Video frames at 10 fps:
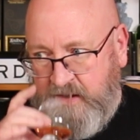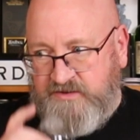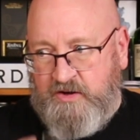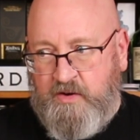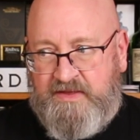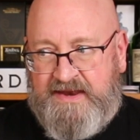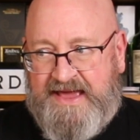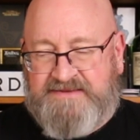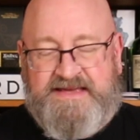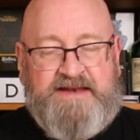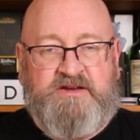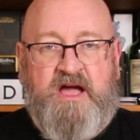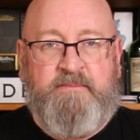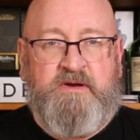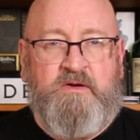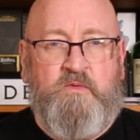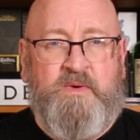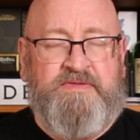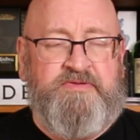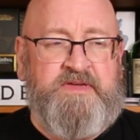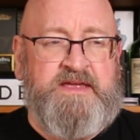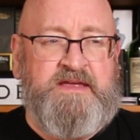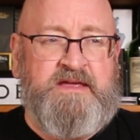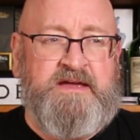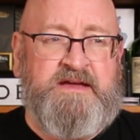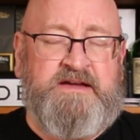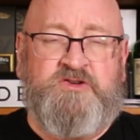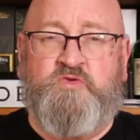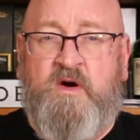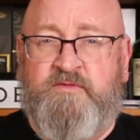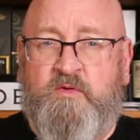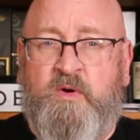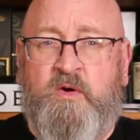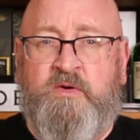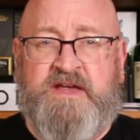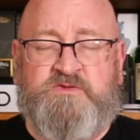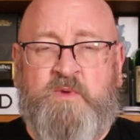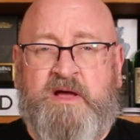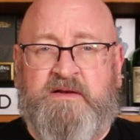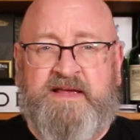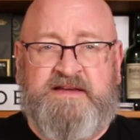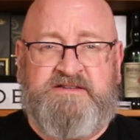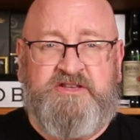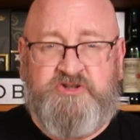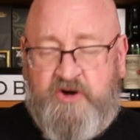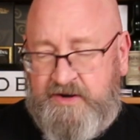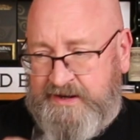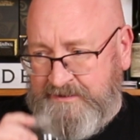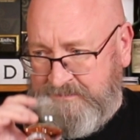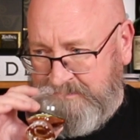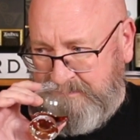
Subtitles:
So it has that in common with the 12-year-old as well as the Journey.